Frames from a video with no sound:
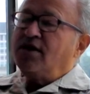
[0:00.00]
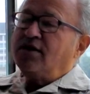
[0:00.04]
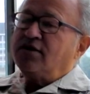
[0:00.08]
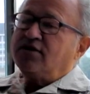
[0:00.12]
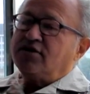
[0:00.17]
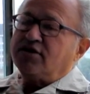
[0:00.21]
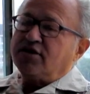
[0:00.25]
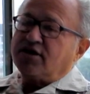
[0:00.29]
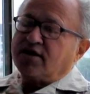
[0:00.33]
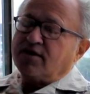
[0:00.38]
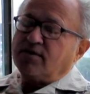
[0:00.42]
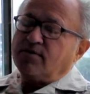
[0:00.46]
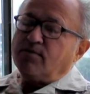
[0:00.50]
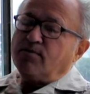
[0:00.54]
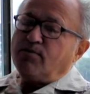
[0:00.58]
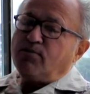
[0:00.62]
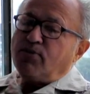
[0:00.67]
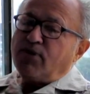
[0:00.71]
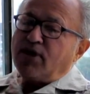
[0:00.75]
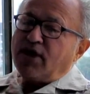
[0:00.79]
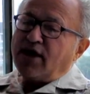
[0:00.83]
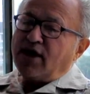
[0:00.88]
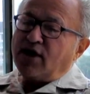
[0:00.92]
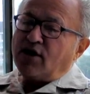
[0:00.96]
to
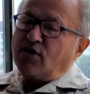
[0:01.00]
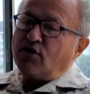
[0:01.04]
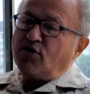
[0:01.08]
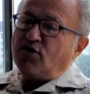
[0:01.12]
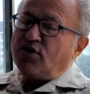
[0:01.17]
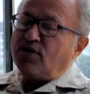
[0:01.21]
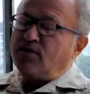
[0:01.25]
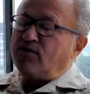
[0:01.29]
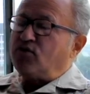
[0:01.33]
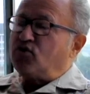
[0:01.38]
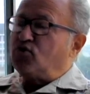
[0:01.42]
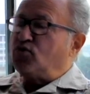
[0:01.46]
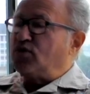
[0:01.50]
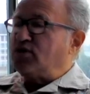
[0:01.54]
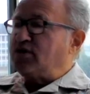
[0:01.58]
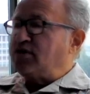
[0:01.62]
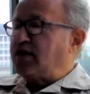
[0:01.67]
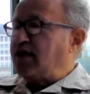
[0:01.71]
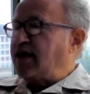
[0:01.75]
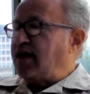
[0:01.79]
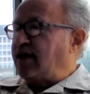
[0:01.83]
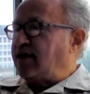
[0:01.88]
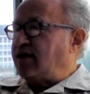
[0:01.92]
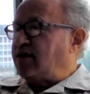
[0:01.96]
compel them to
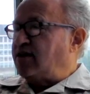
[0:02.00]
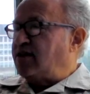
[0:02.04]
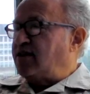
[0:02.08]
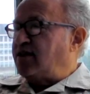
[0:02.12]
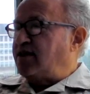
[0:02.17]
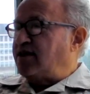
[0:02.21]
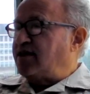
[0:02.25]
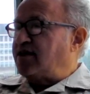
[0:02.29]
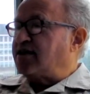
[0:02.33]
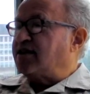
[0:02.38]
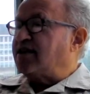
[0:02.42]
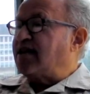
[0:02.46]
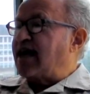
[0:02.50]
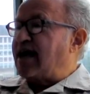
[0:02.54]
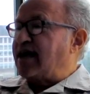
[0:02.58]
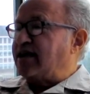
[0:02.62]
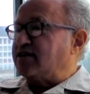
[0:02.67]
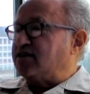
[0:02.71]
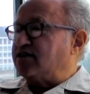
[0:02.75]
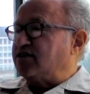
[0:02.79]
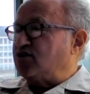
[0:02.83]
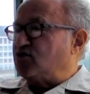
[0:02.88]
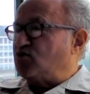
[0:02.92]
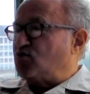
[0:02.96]
attend the
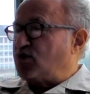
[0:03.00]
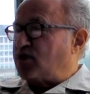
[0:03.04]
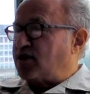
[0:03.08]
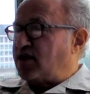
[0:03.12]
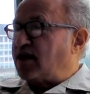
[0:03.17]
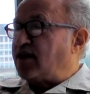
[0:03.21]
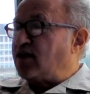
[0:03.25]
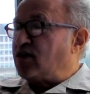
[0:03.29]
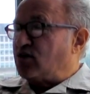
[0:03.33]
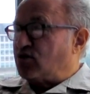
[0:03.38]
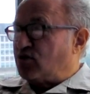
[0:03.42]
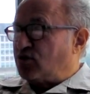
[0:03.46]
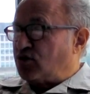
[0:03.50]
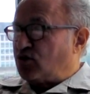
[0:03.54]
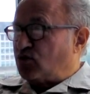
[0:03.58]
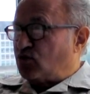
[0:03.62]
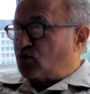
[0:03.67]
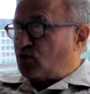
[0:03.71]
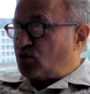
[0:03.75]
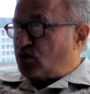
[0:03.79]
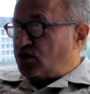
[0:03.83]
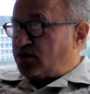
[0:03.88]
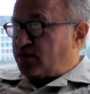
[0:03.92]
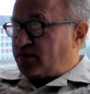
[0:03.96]
classes where they learn the
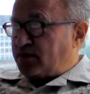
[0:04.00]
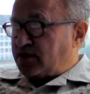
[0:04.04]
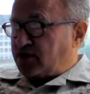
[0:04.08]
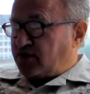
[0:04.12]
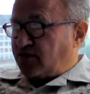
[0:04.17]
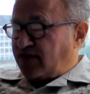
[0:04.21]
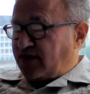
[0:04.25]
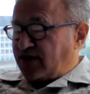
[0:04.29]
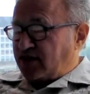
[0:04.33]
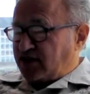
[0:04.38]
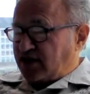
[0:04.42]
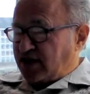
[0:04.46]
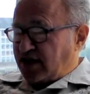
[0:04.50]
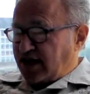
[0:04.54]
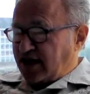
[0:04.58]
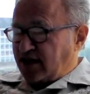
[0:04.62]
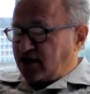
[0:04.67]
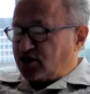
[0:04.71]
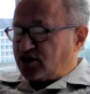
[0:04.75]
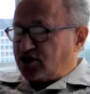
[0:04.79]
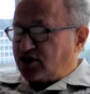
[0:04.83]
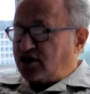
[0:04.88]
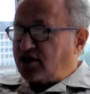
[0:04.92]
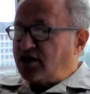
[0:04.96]
rudiments of
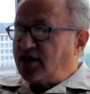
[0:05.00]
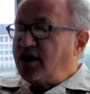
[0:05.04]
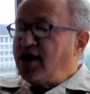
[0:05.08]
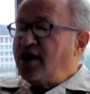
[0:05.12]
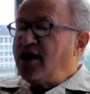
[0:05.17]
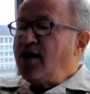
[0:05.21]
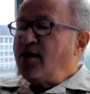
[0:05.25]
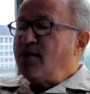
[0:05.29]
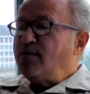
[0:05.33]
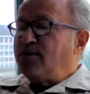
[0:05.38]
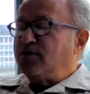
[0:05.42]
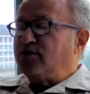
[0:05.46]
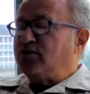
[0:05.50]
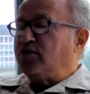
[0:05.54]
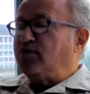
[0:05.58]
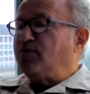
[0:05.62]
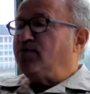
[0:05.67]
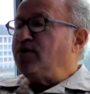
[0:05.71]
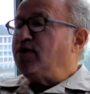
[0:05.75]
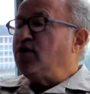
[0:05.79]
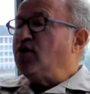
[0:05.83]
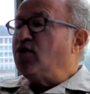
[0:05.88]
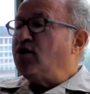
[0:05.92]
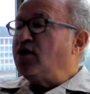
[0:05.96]
education, but that
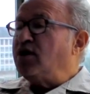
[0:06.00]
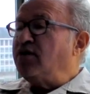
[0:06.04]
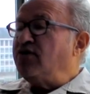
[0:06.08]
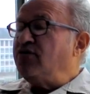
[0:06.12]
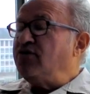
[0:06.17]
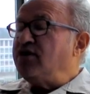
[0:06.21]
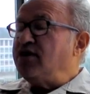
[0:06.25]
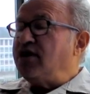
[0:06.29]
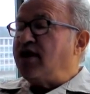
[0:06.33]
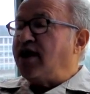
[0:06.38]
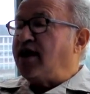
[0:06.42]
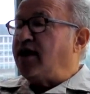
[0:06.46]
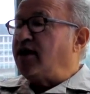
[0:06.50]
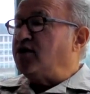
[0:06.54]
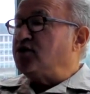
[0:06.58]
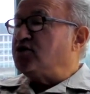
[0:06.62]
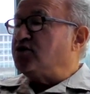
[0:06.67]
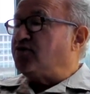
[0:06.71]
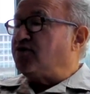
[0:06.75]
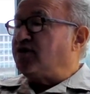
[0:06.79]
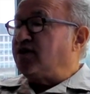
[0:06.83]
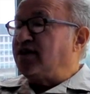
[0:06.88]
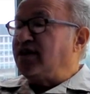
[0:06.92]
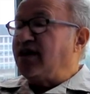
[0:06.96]
beyond the age
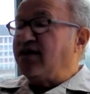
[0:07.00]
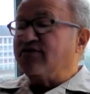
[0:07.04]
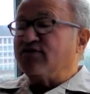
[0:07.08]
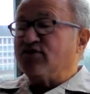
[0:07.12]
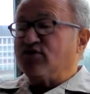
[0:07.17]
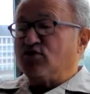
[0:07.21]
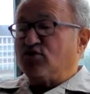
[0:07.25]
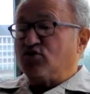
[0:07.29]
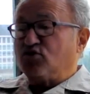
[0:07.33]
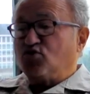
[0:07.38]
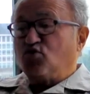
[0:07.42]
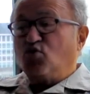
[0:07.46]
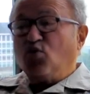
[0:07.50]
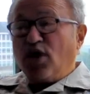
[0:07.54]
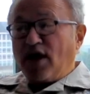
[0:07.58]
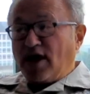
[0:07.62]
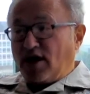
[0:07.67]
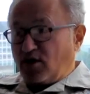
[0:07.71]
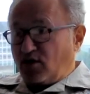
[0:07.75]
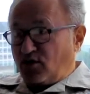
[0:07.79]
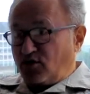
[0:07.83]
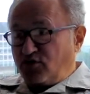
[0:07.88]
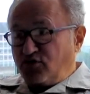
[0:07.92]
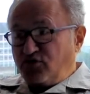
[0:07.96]
of 11 or
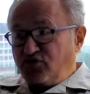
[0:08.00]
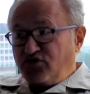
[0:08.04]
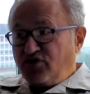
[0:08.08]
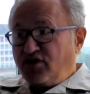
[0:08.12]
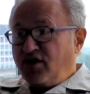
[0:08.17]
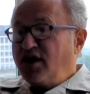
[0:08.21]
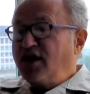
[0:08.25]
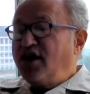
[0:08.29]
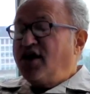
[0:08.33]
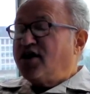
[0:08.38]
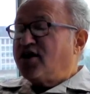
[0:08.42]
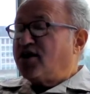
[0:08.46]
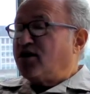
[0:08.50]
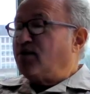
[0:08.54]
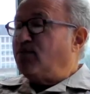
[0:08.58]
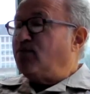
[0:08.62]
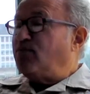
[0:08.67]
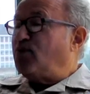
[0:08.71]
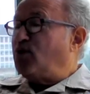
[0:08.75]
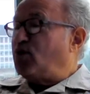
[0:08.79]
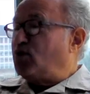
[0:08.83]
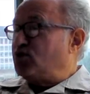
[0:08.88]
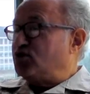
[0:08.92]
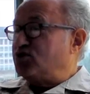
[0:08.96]
12,
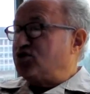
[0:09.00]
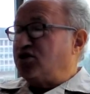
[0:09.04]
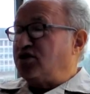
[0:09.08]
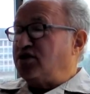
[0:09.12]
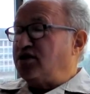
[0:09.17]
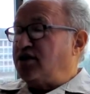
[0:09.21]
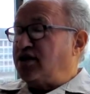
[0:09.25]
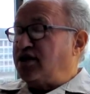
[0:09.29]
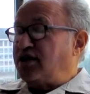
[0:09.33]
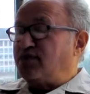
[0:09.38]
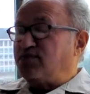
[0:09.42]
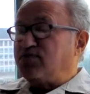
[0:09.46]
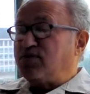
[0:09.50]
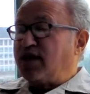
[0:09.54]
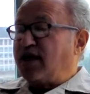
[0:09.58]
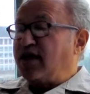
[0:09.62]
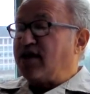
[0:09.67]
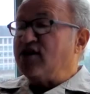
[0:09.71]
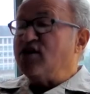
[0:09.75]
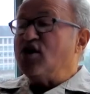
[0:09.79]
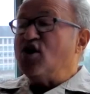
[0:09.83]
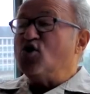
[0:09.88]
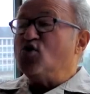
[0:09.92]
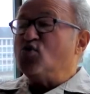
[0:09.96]
compulsion need
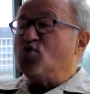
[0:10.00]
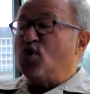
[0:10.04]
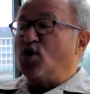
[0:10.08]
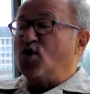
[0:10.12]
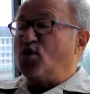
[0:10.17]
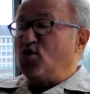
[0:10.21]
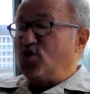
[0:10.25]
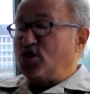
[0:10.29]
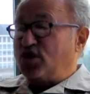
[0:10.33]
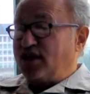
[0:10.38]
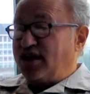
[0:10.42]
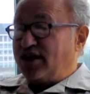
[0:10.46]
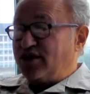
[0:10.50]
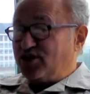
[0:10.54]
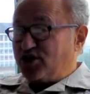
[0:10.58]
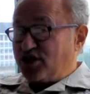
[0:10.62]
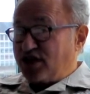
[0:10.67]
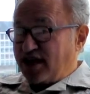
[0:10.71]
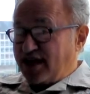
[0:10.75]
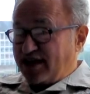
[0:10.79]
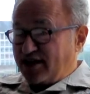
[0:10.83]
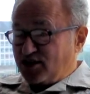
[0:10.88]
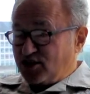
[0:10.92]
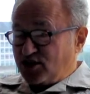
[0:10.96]
play no role in
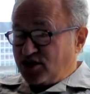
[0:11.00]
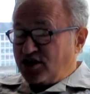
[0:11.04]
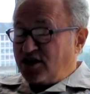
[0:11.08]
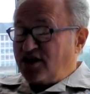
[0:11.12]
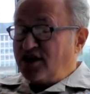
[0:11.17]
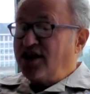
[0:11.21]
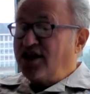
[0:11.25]
education.